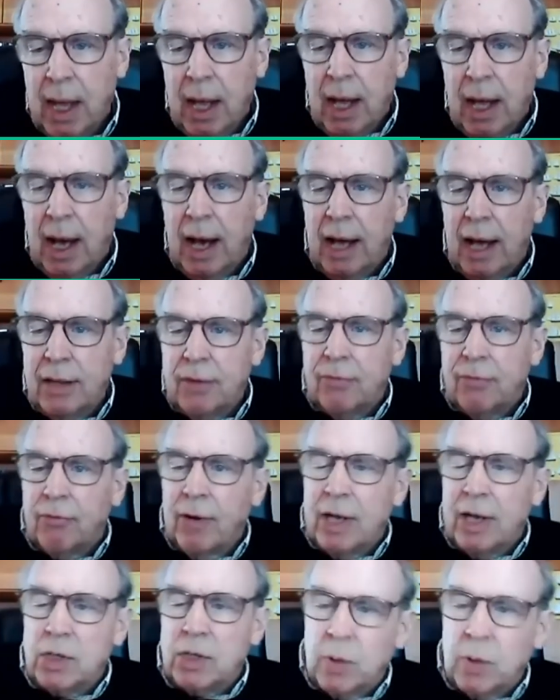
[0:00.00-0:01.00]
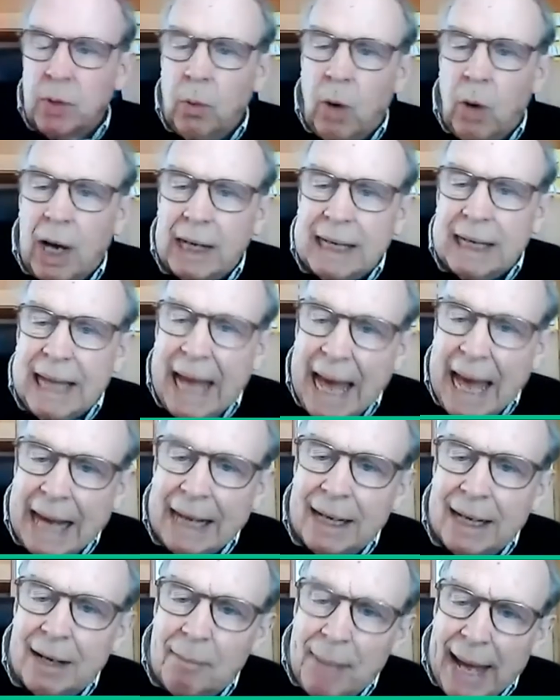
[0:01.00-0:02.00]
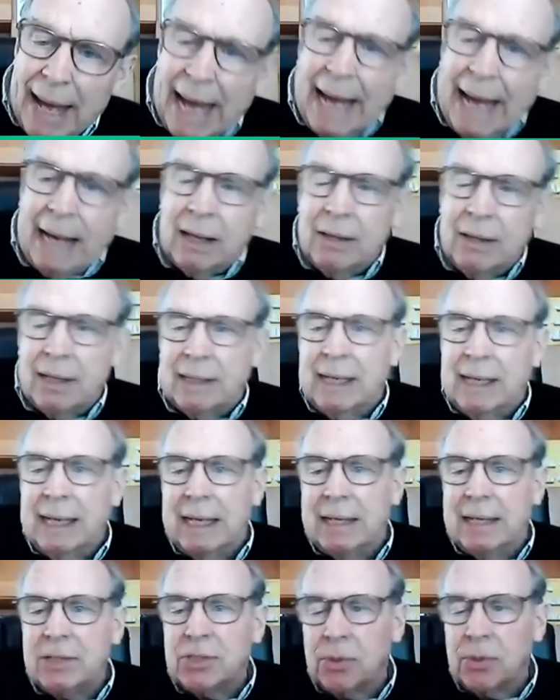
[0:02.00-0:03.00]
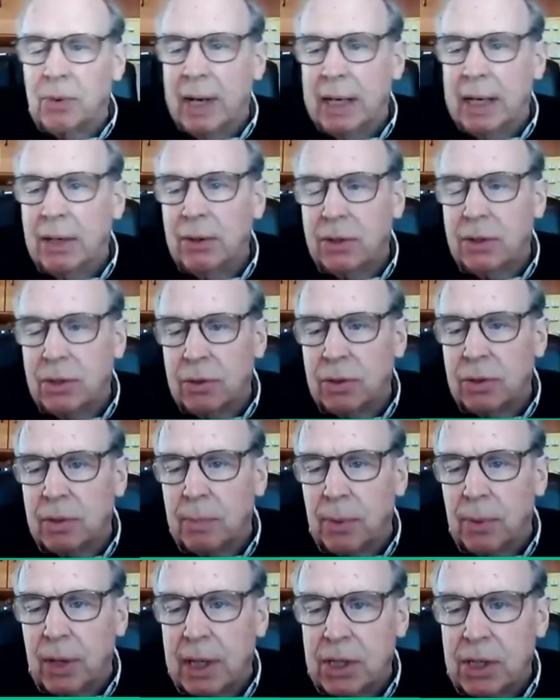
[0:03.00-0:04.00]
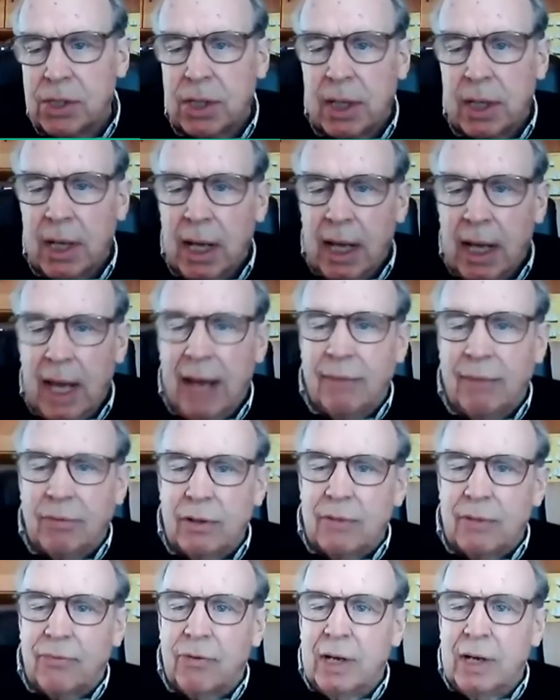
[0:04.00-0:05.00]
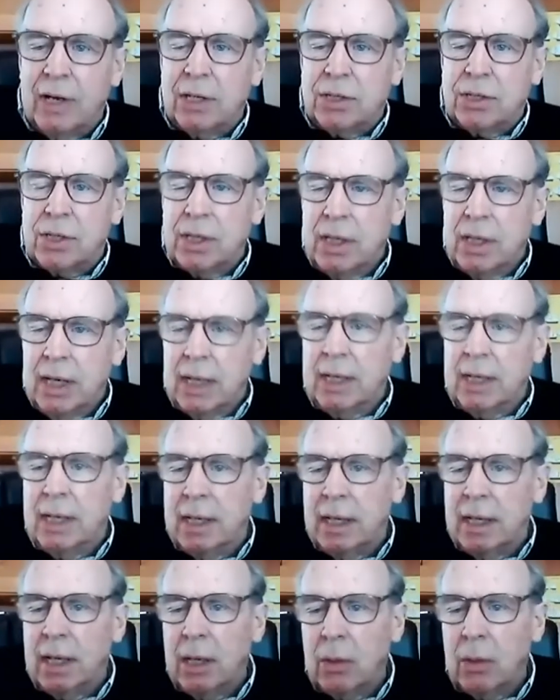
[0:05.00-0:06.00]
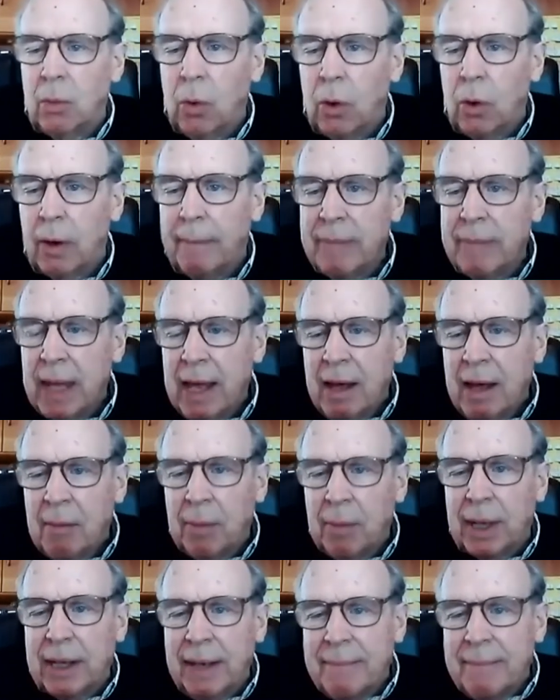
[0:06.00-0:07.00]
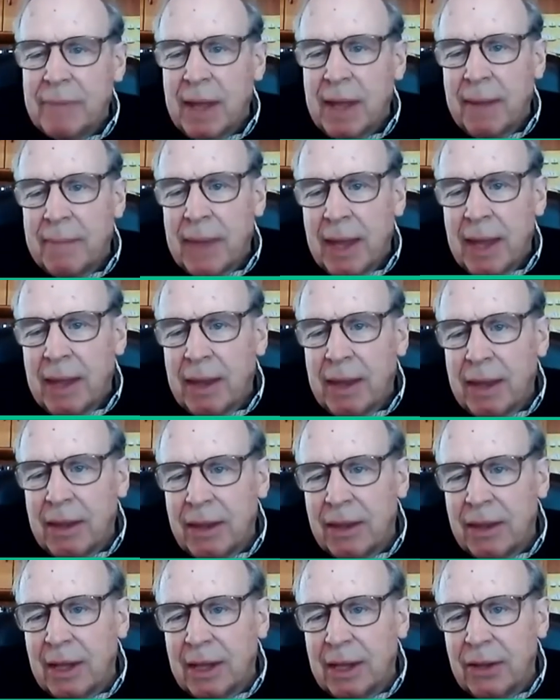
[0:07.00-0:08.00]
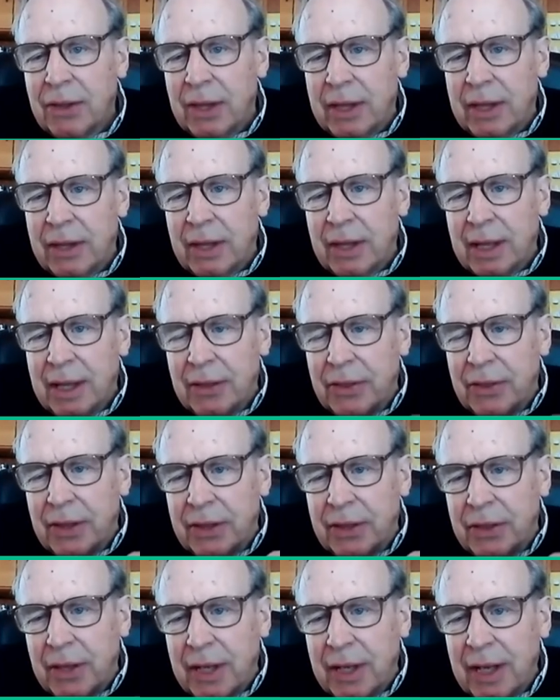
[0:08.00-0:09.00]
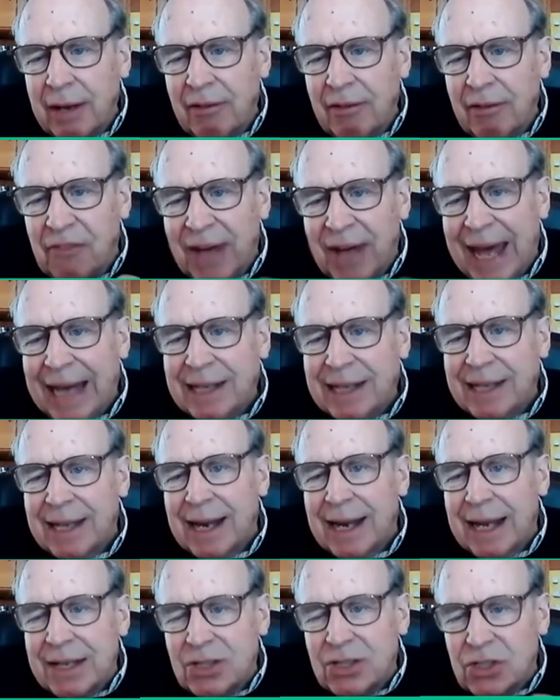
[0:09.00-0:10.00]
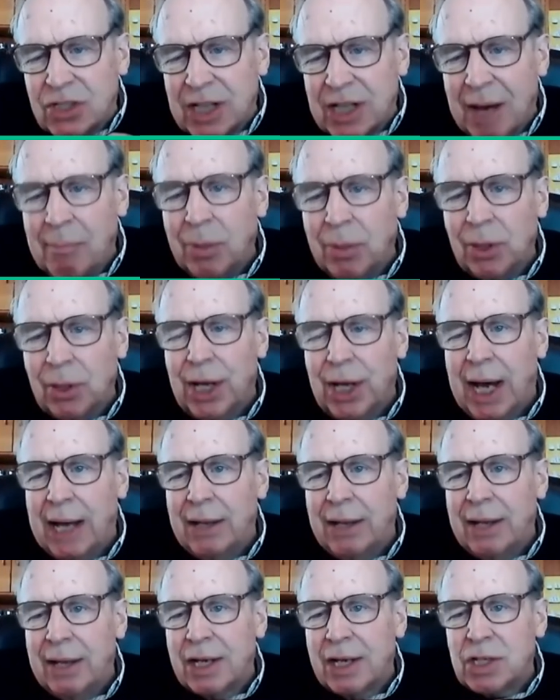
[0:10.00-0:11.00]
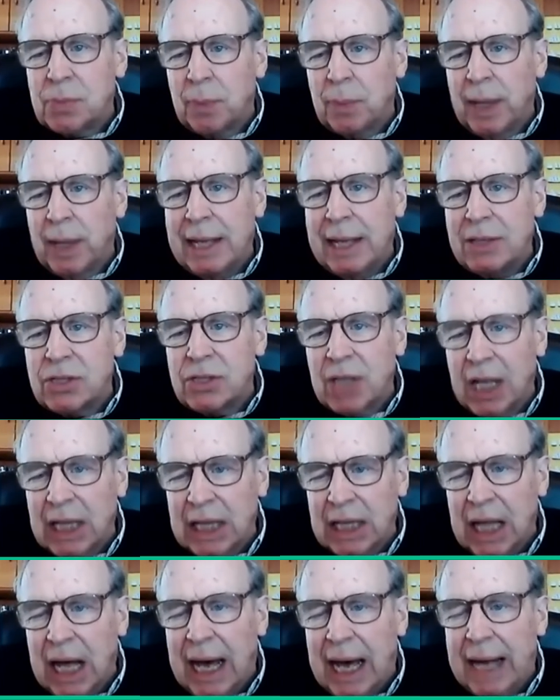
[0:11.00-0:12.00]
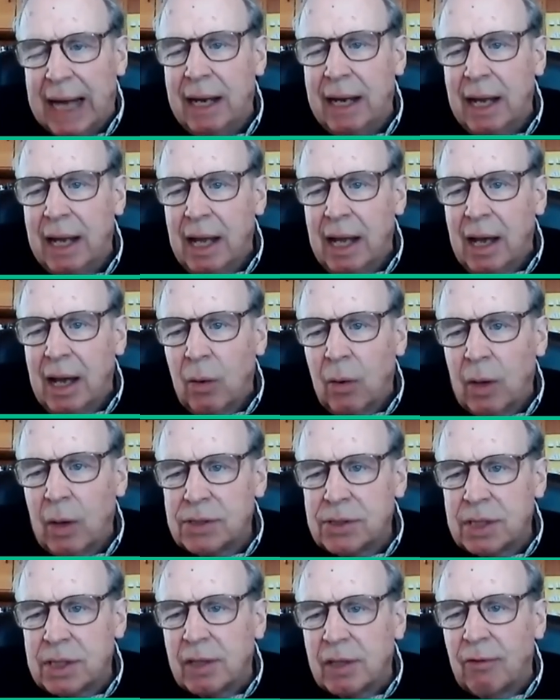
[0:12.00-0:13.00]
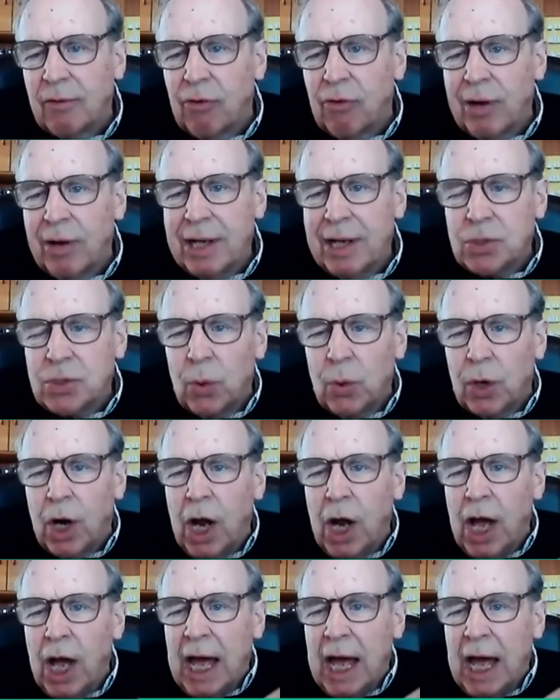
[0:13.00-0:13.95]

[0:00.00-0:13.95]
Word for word: Uh, the French would want Canada back that, that, it surrendered to the British after the French and Indian War. But the, the, the little fact that I stumbled on that explains a lot was that the French were